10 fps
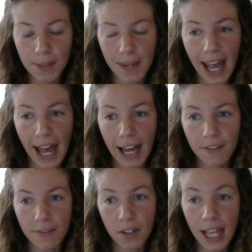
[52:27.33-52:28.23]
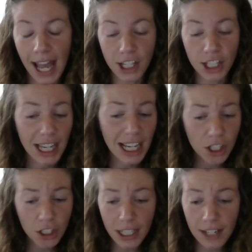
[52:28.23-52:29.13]
We have
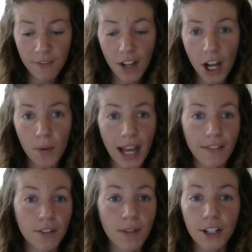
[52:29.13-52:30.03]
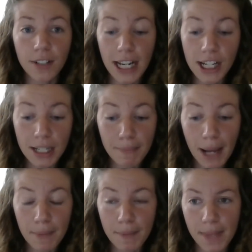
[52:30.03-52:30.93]
educational info, we have a recreation
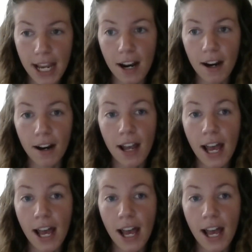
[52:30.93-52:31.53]
map up there,